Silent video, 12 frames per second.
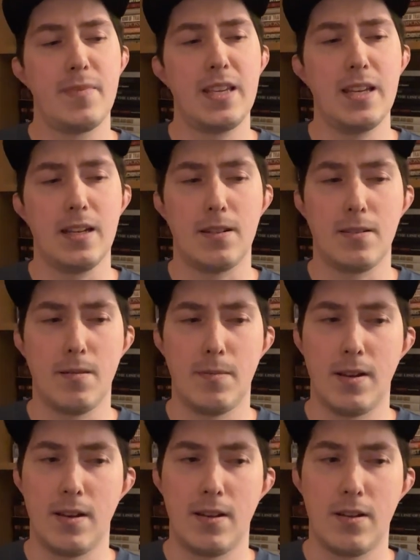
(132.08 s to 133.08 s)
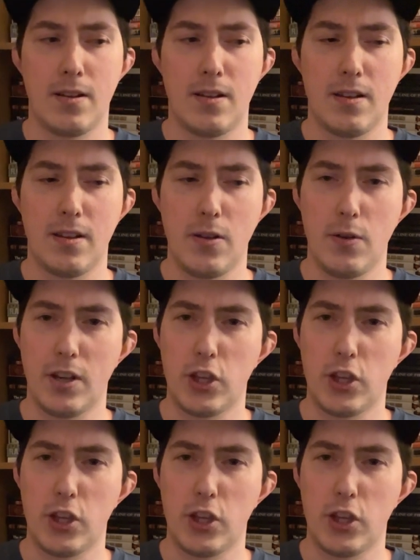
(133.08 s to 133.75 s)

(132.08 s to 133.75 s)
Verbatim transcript: get some, go to